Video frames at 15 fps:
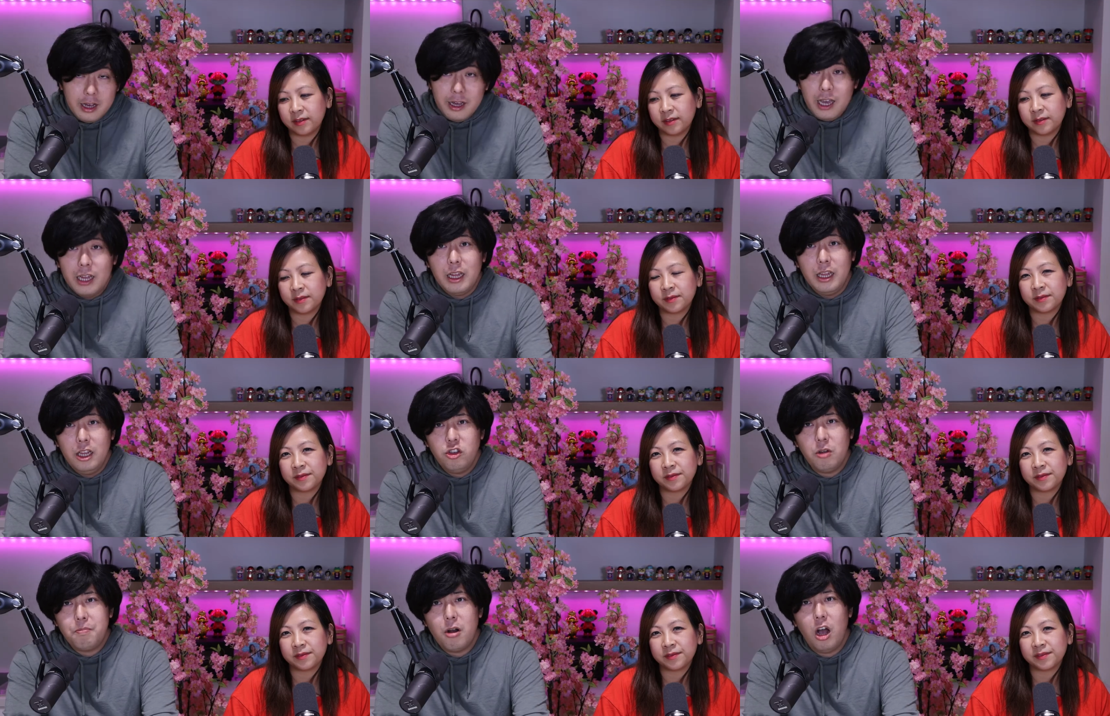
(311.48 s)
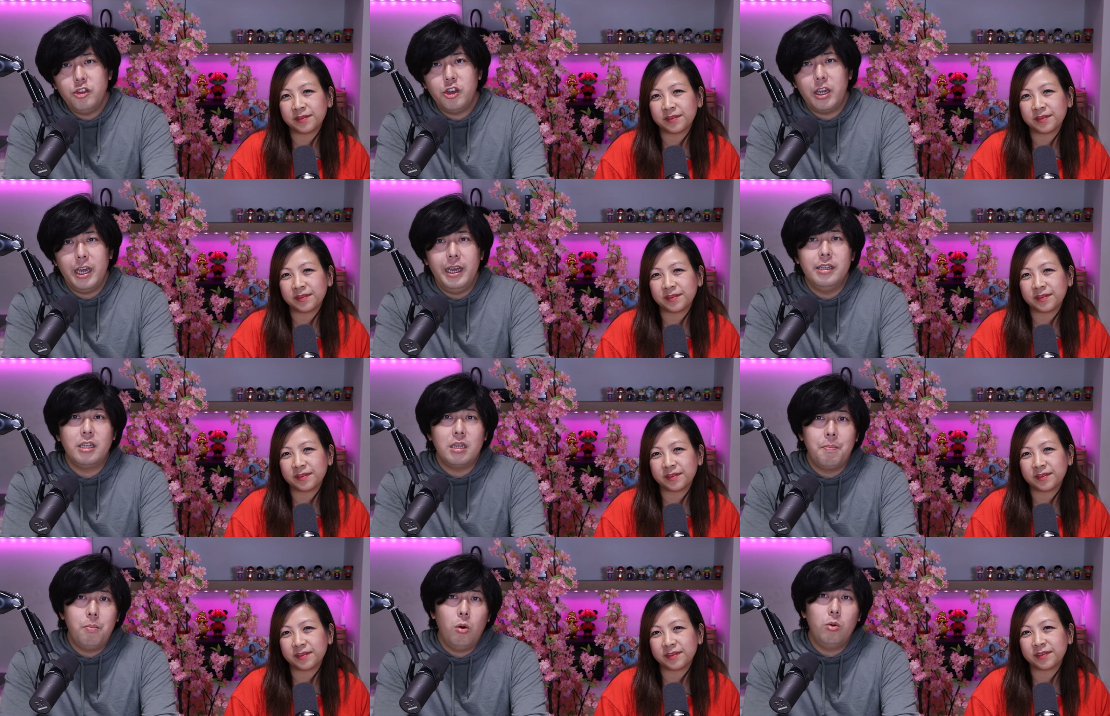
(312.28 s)
Speaker 1: Yeah, the Ninja Project is
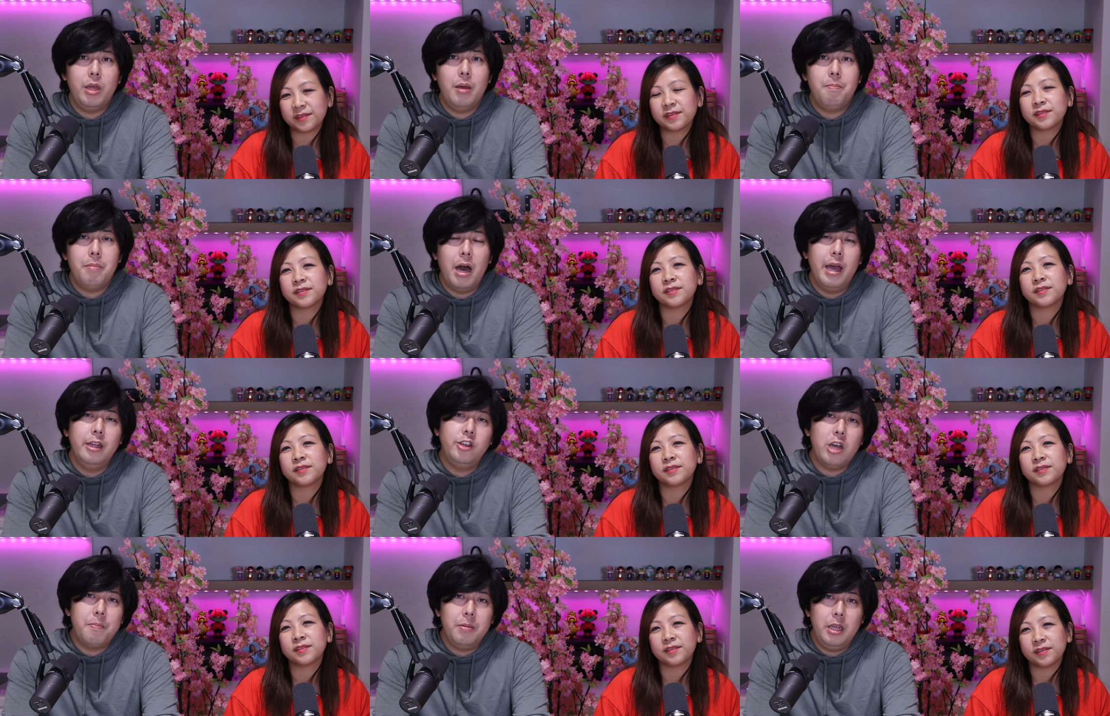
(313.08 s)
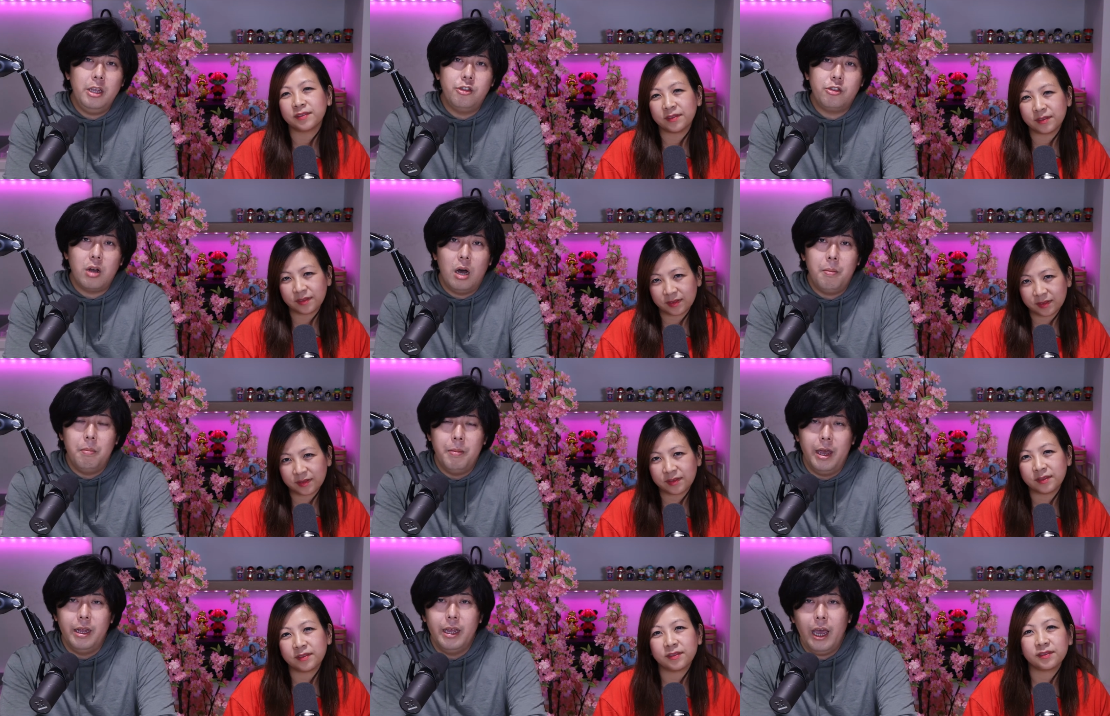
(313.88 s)
supported by Japanese
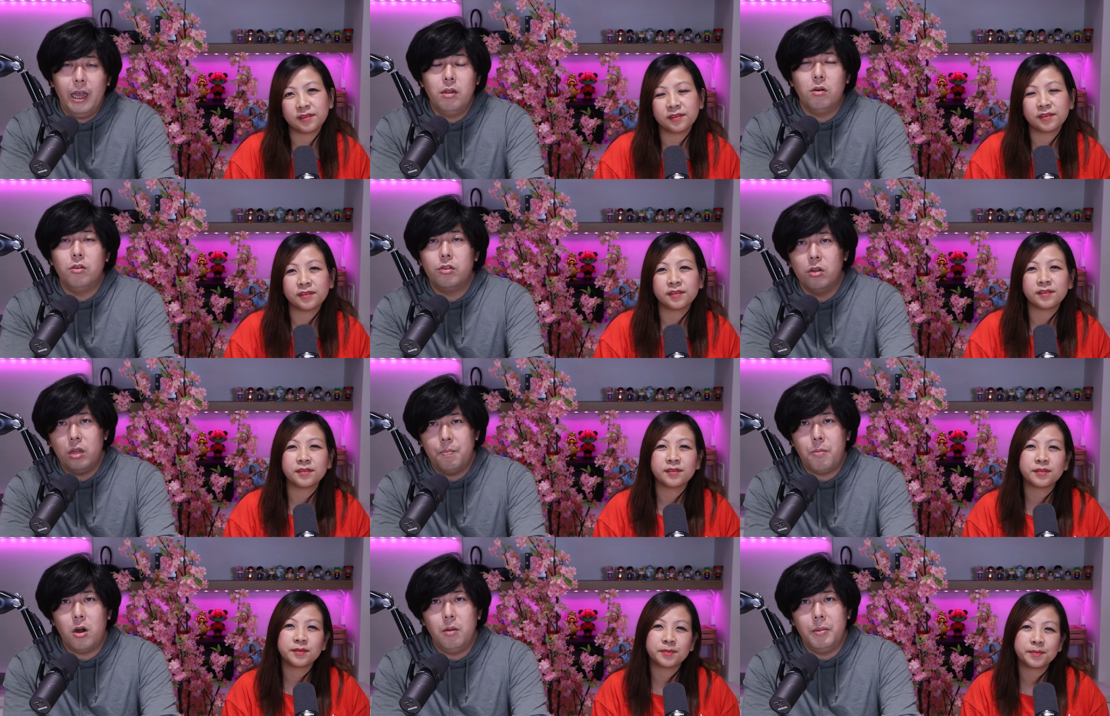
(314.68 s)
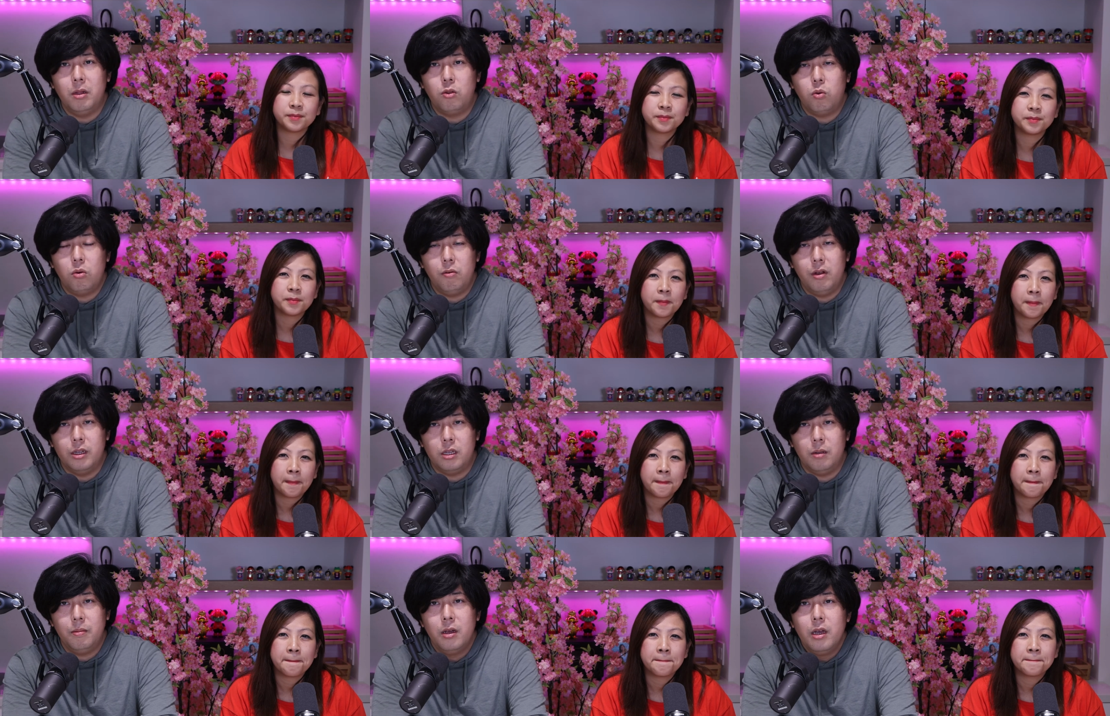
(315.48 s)
government and also Department of
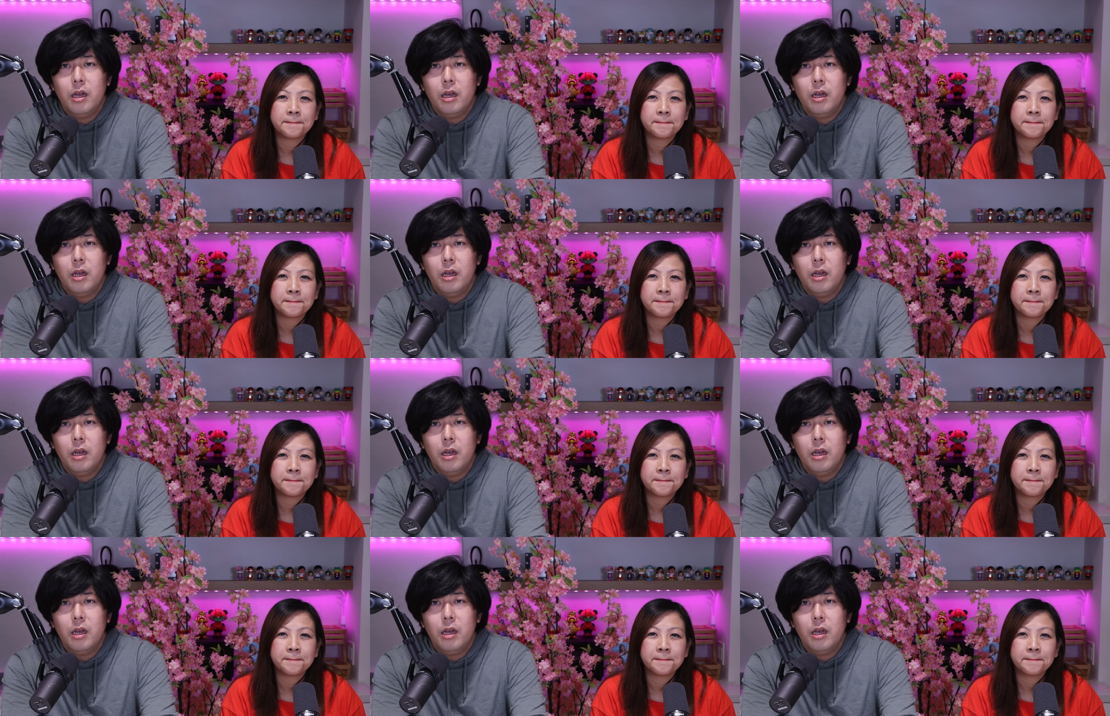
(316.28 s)
Tourism.